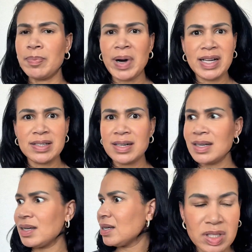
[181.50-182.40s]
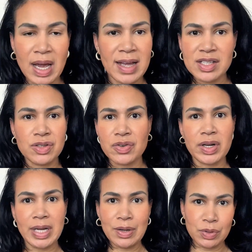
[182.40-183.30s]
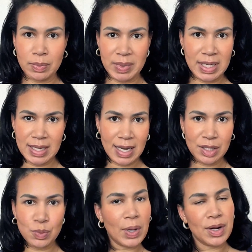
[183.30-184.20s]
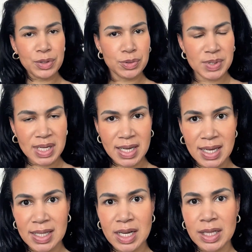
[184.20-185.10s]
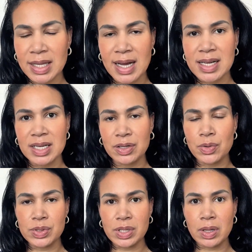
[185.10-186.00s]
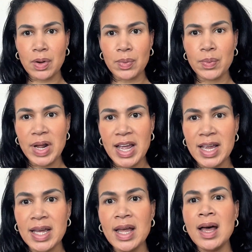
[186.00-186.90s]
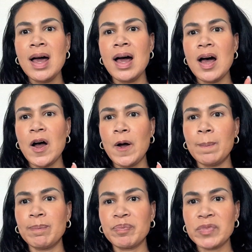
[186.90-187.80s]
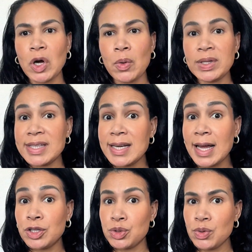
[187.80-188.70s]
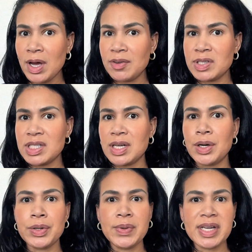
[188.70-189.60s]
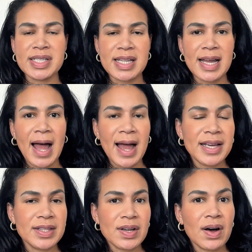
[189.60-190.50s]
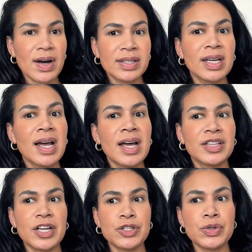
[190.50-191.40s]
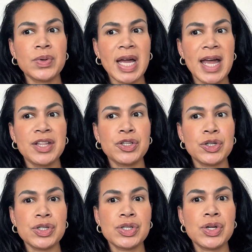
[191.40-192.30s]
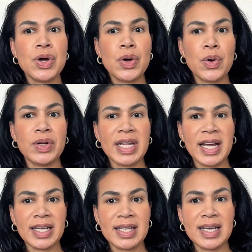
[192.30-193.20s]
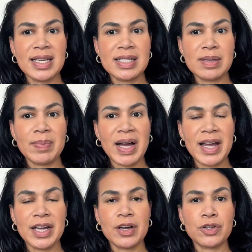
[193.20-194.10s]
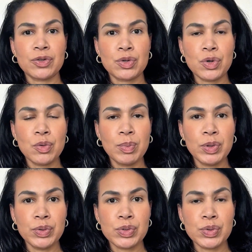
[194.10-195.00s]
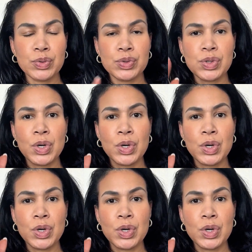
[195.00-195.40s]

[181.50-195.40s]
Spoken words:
battery hasn't run out on me yet while using it. It goes a long way. The only thing I do have to tell you is that I thought that you can just connect this mic through Bluetooth